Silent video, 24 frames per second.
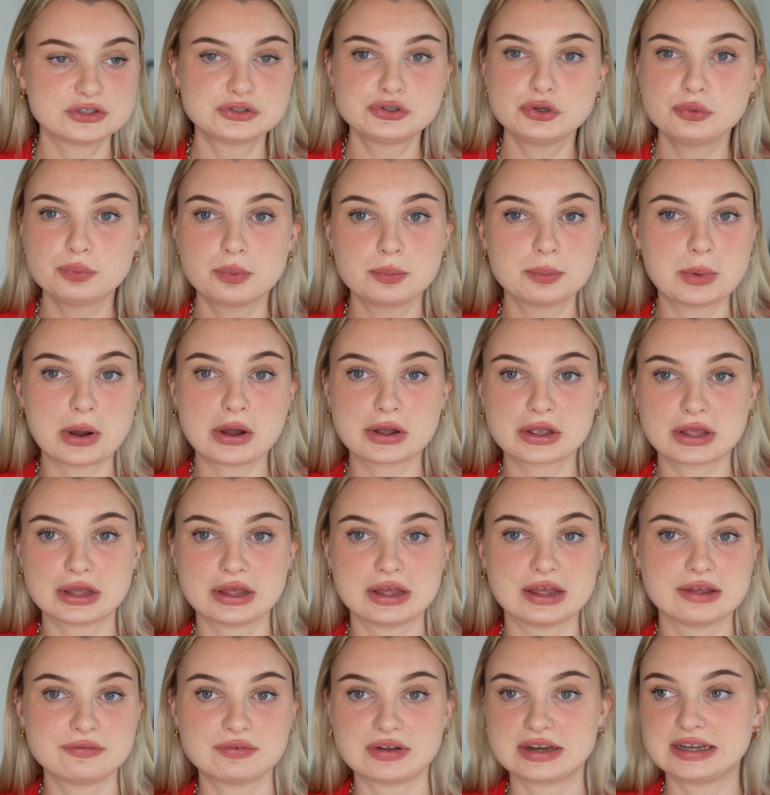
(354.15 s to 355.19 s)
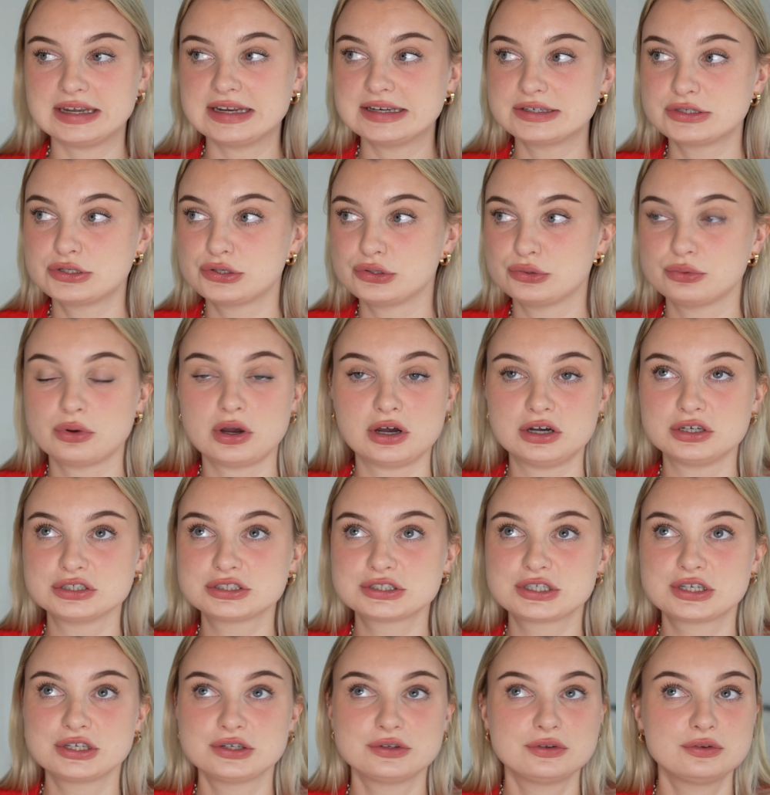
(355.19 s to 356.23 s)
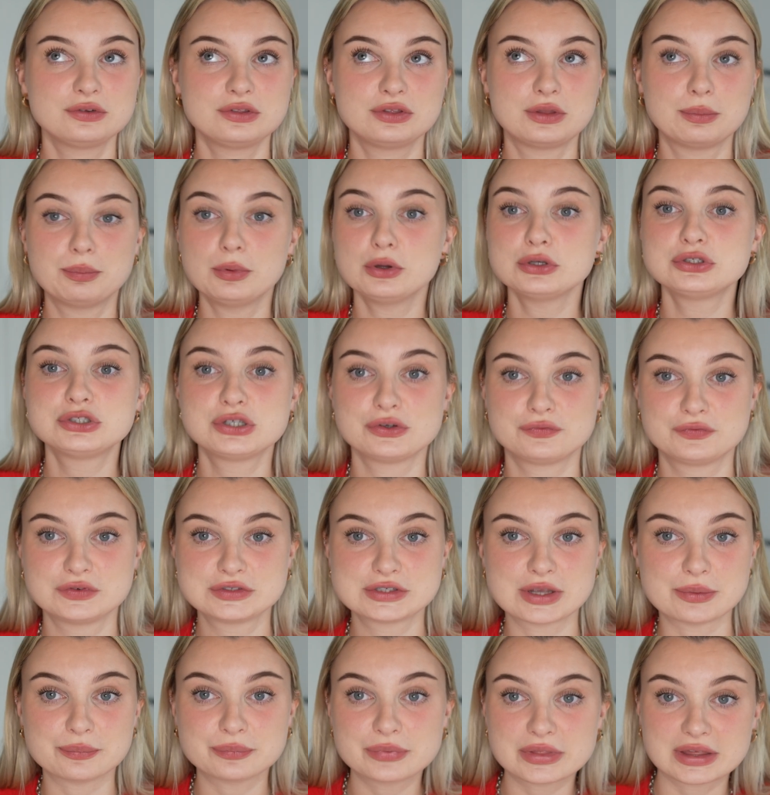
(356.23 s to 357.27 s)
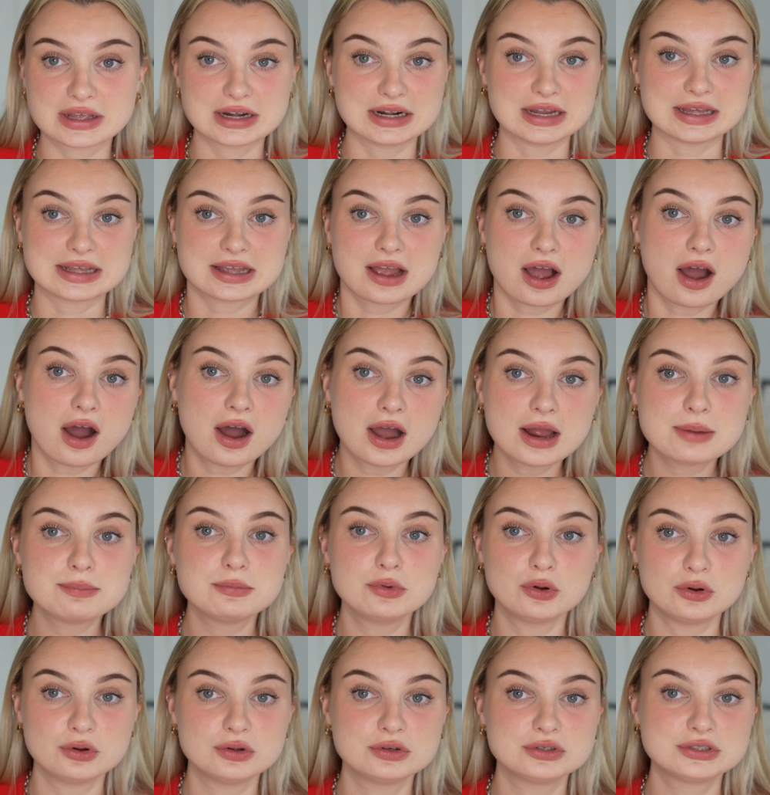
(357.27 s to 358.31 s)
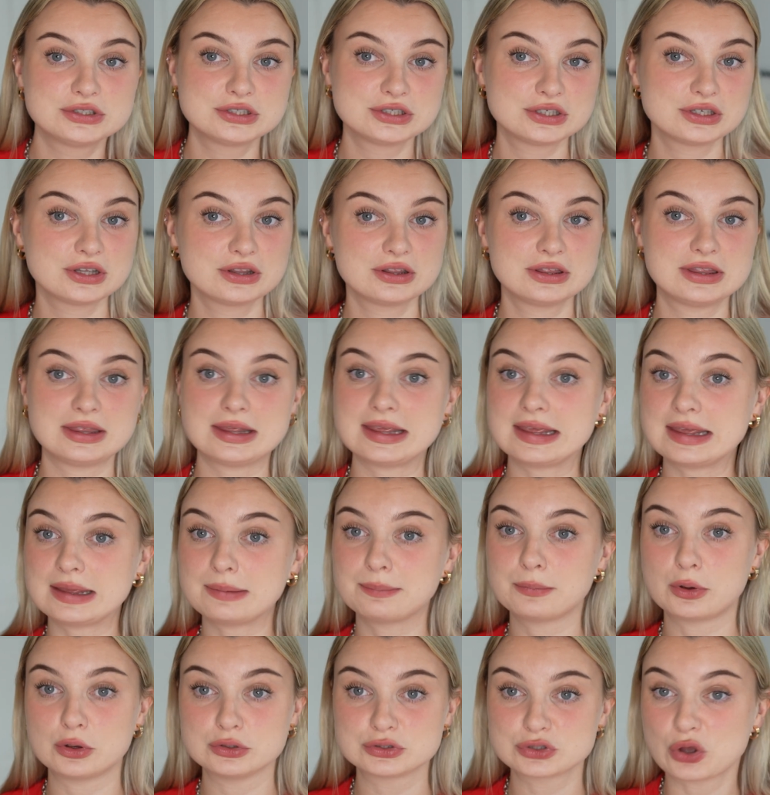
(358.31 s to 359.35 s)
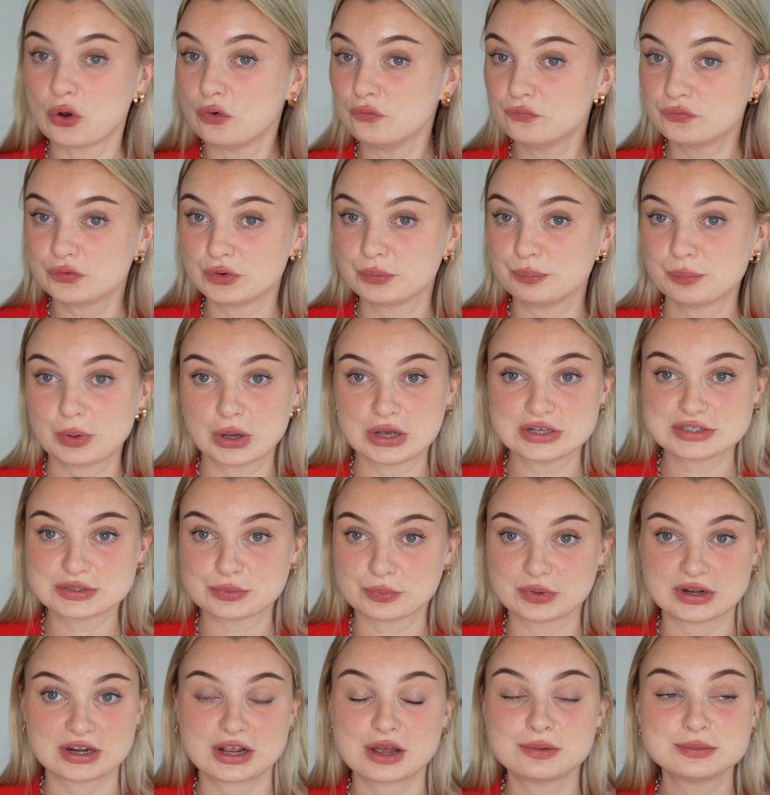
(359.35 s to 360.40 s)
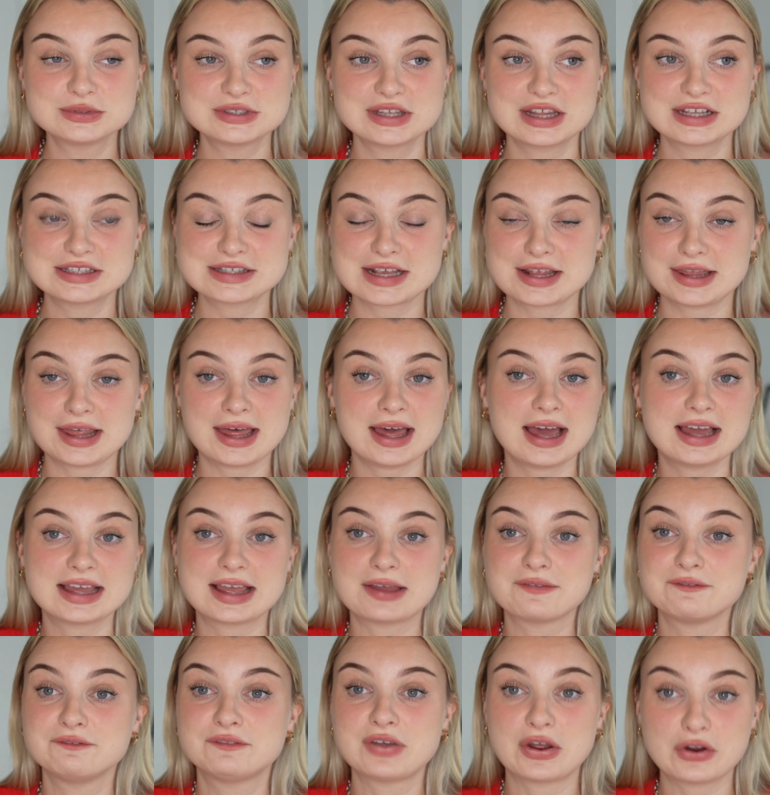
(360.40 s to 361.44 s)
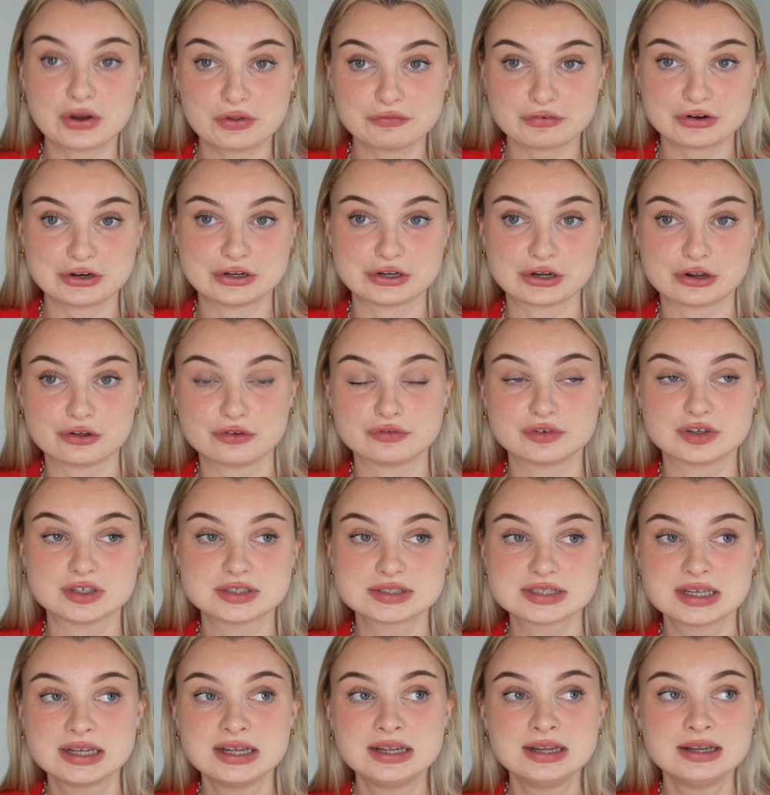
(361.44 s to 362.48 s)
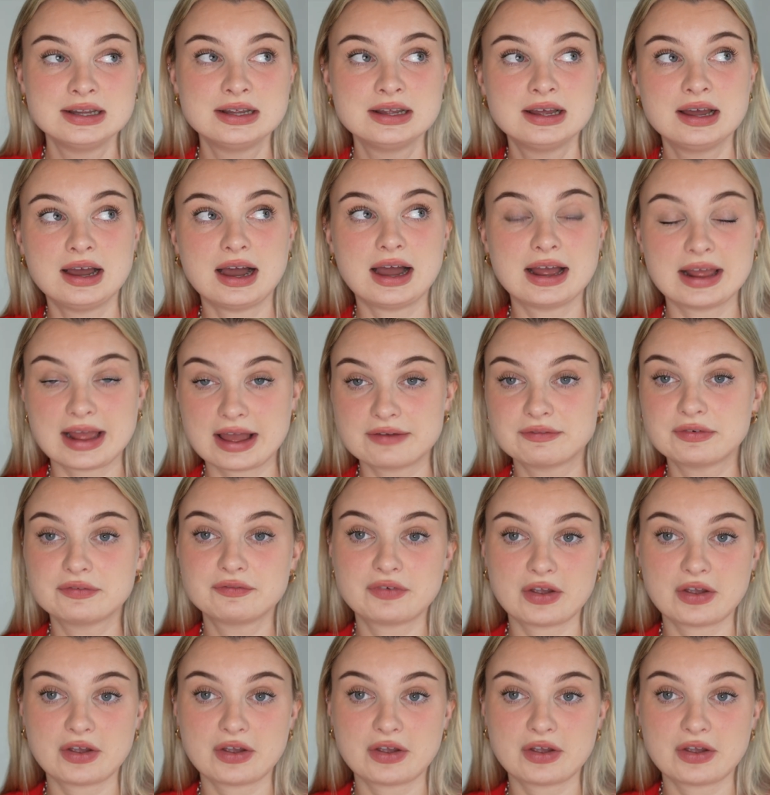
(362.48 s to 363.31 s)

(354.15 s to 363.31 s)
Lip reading: the supermarket if I need to ask the butcher for something. Like I'm not the most confident person when it comes to things like that. I get very, very nervous. I have a